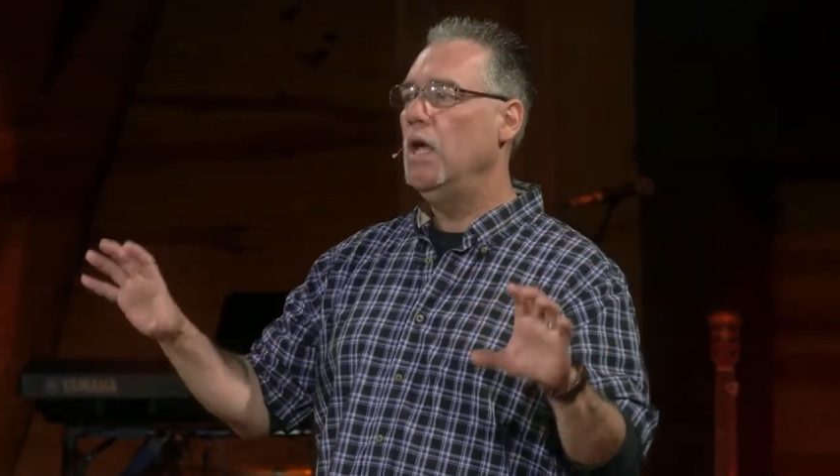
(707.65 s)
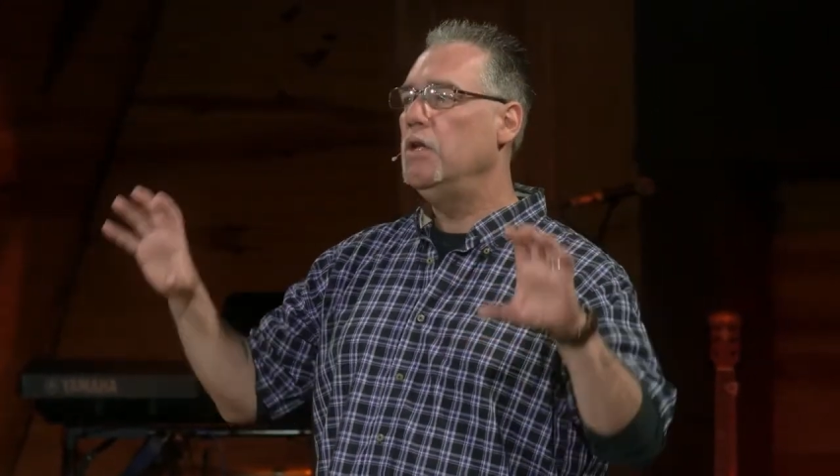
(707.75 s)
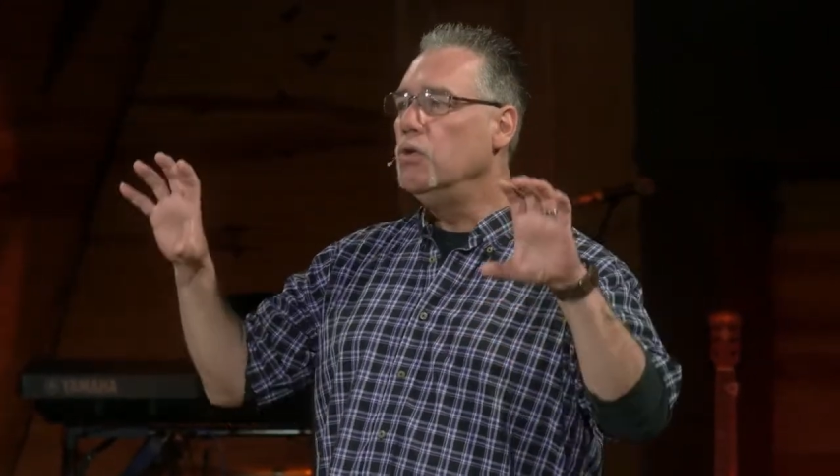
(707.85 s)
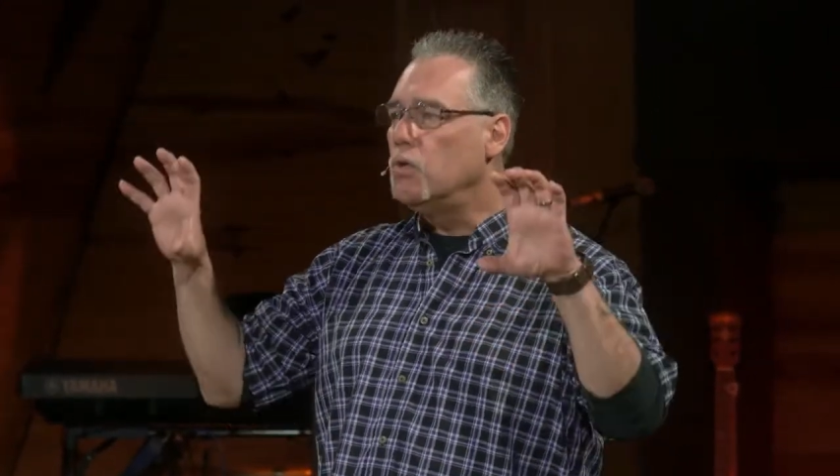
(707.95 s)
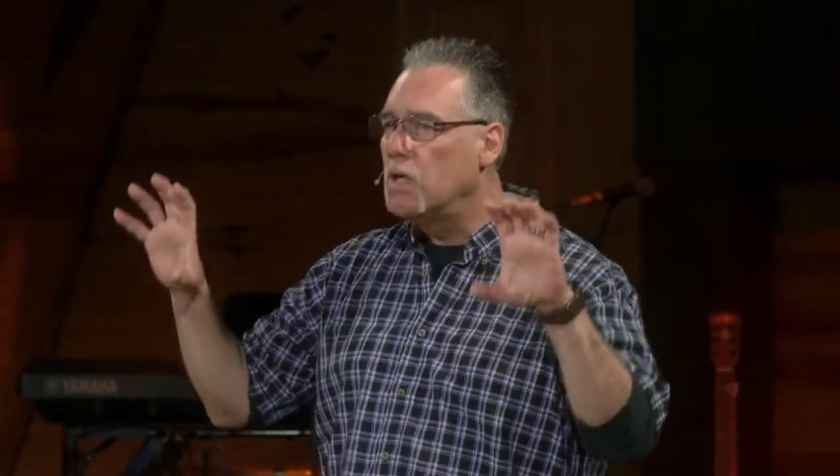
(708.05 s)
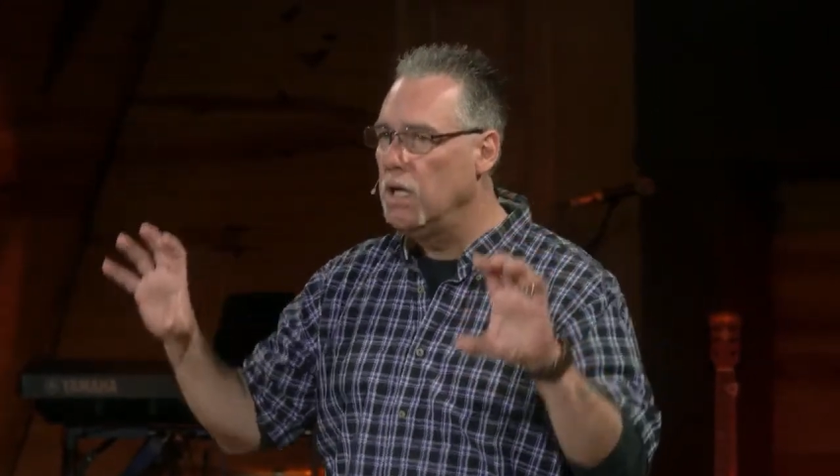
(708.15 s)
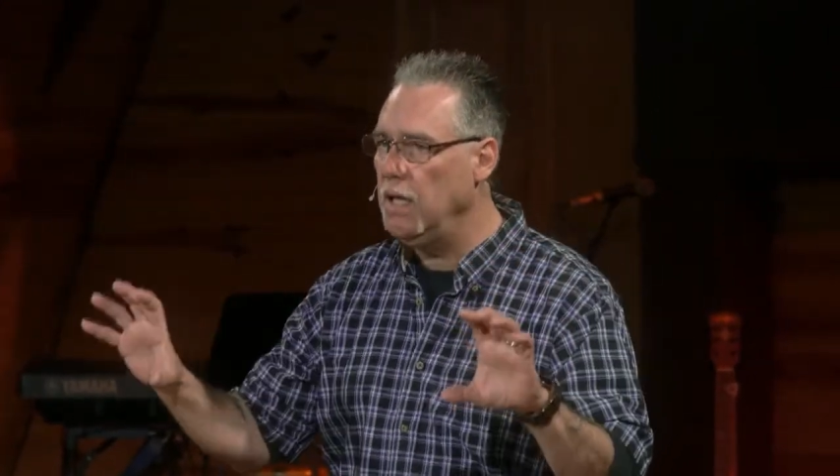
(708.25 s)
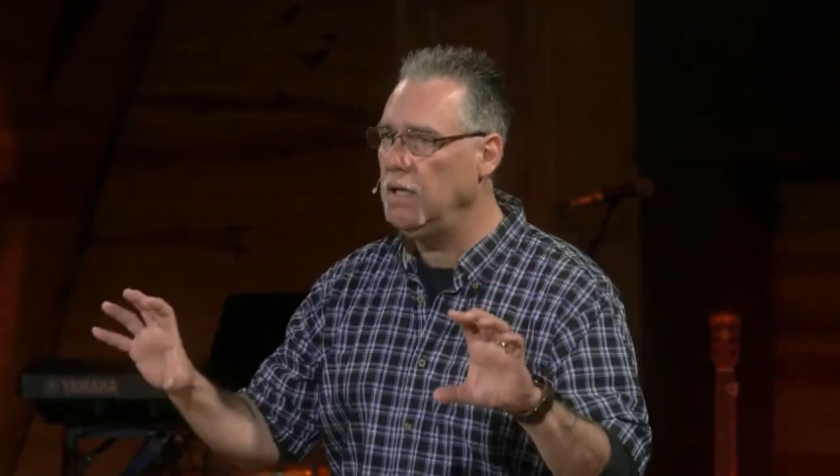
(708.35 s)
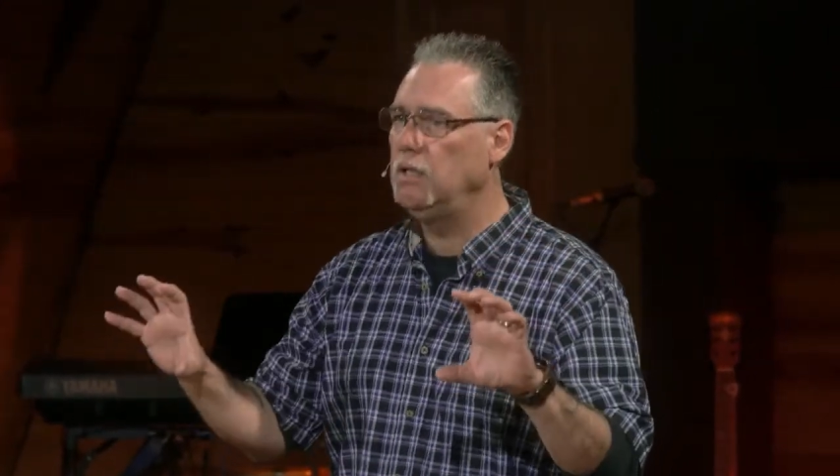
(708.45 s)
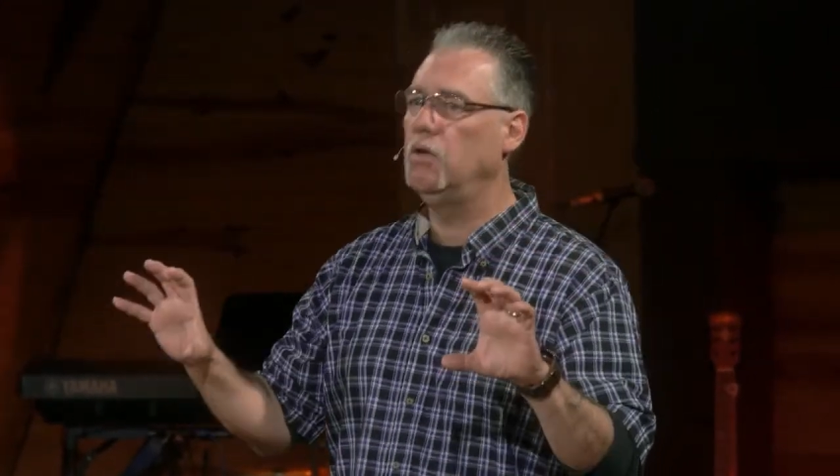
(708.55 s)
And you
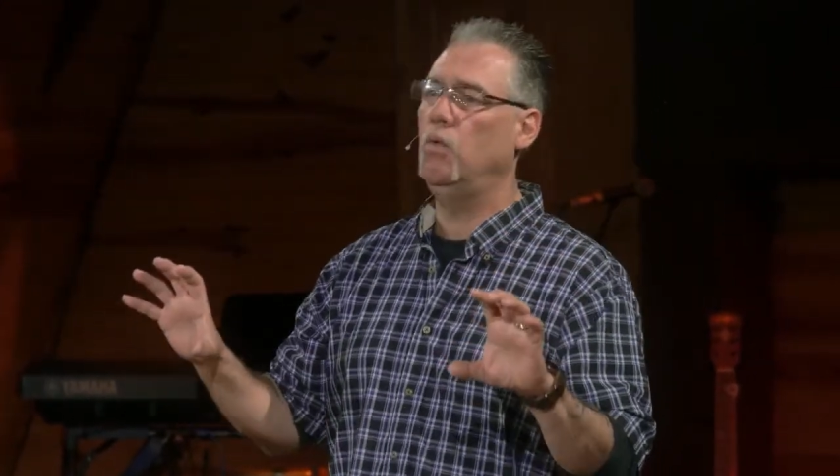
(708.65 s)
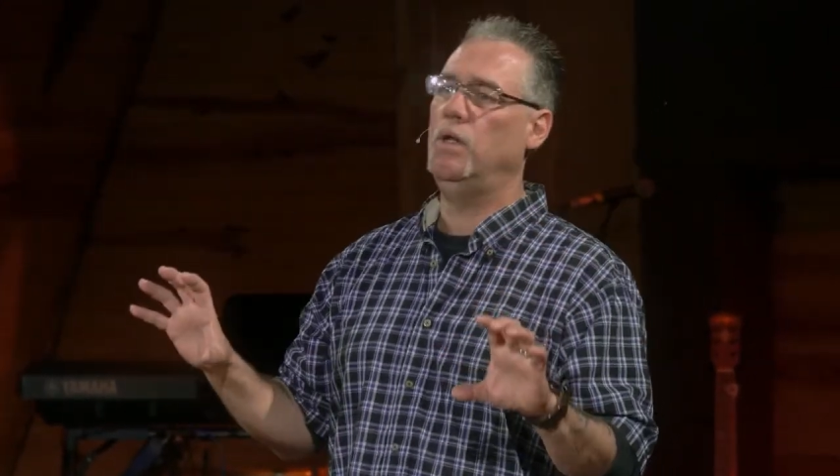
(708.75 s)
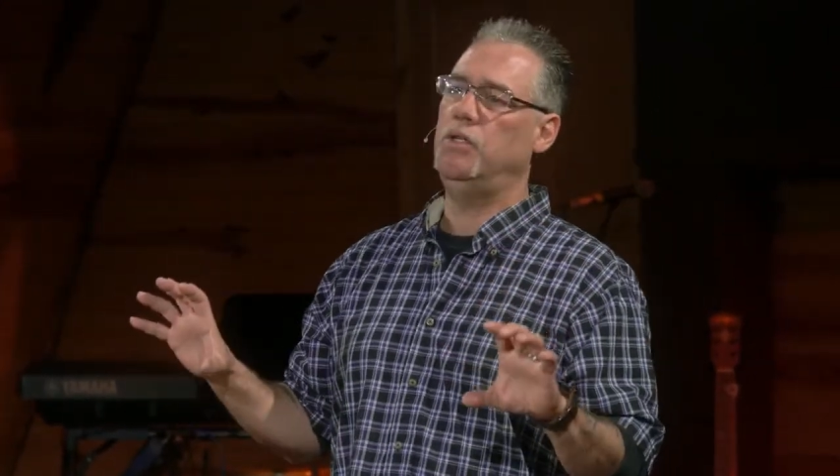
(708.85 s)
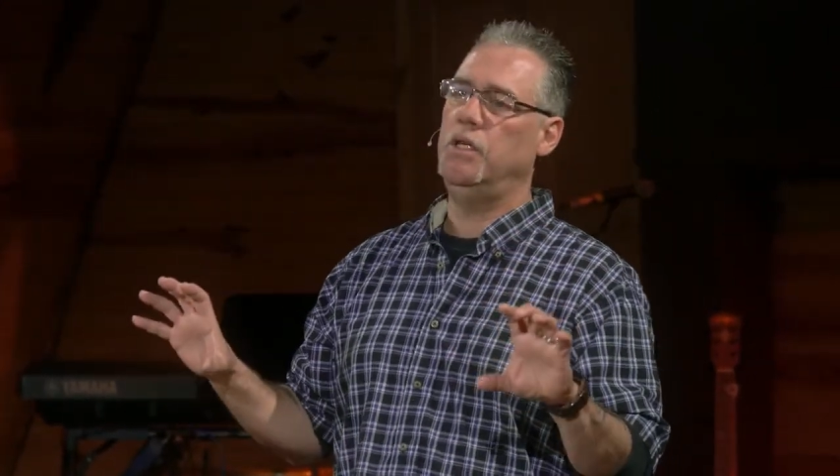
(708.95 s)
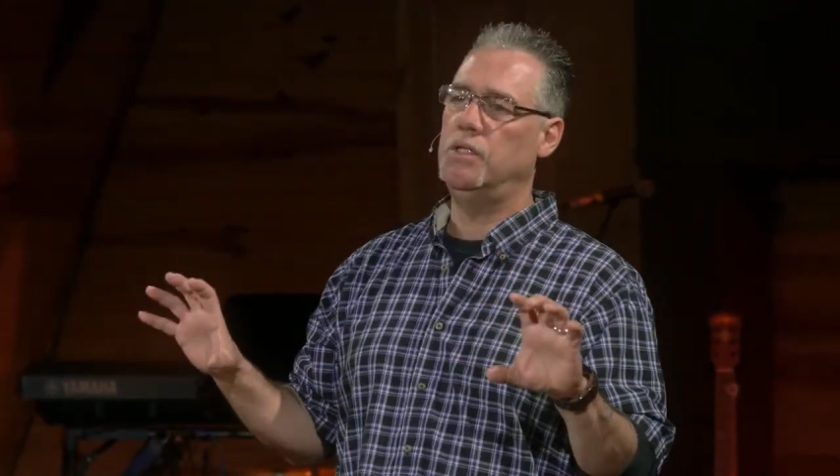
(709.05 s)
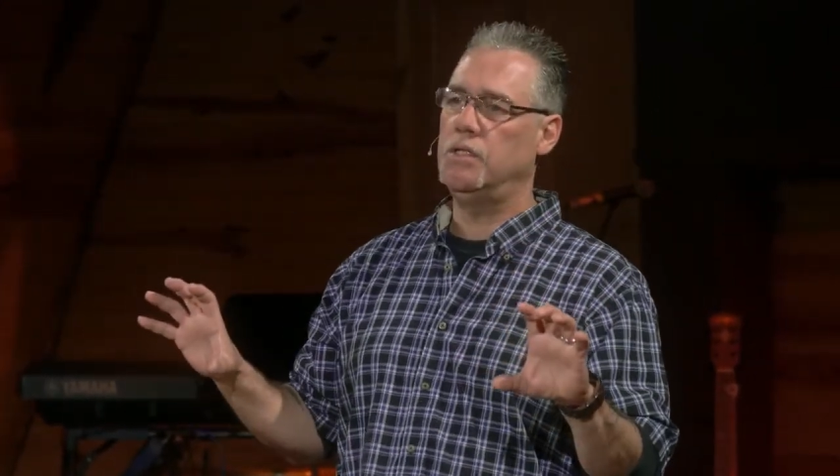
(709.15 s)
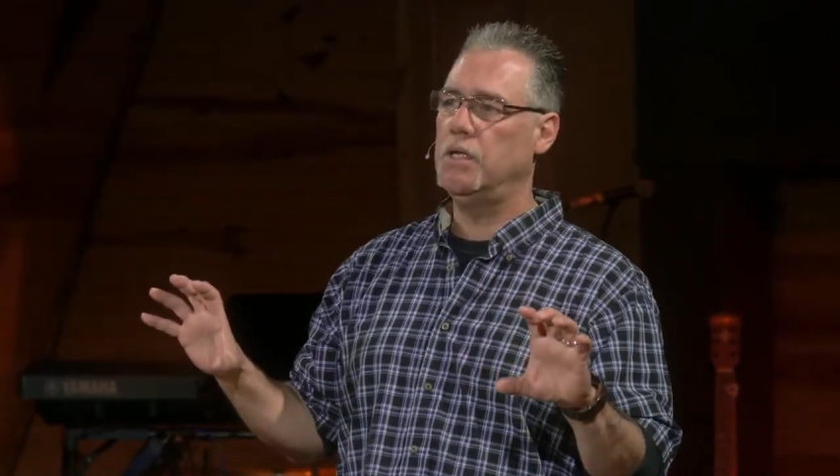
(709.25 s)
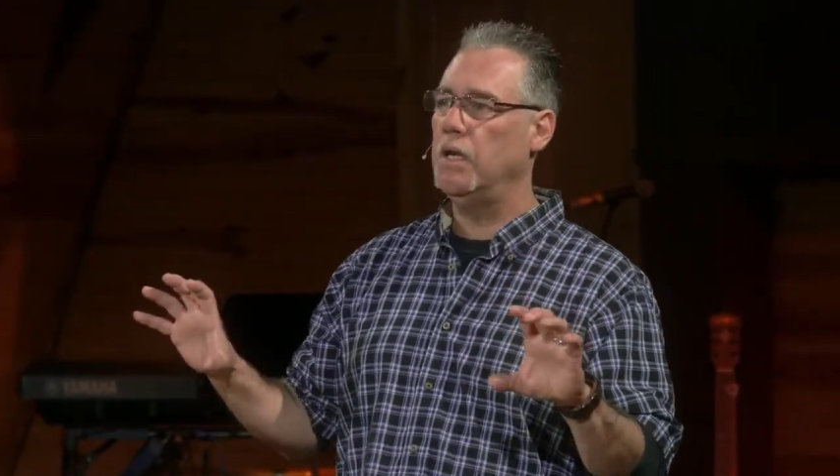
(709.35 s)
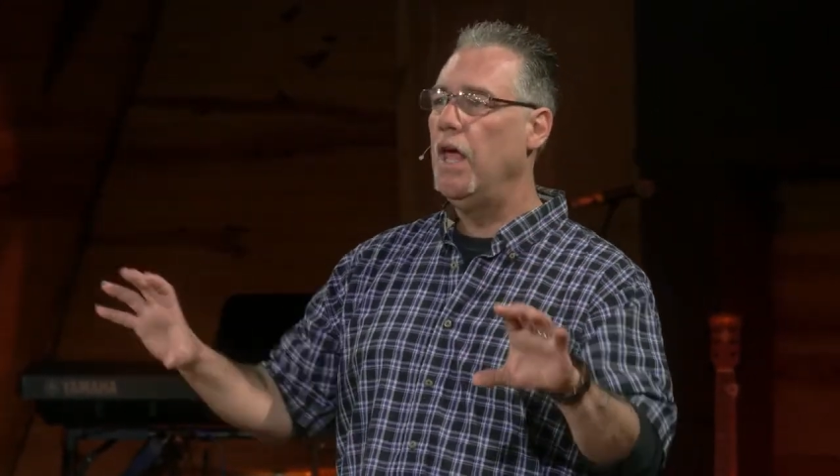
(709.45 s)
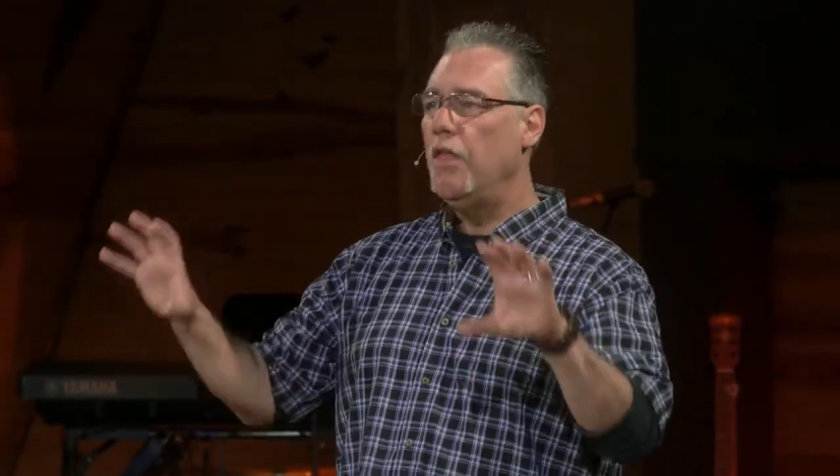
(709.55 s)
cling to what Jesus
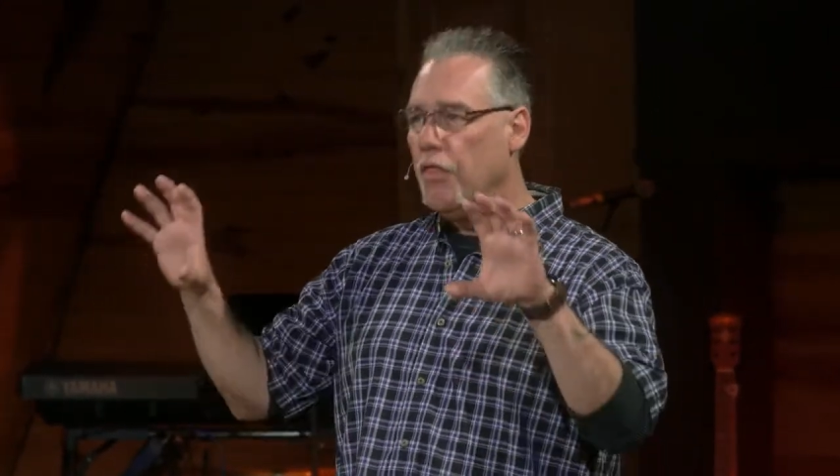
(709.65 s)
did.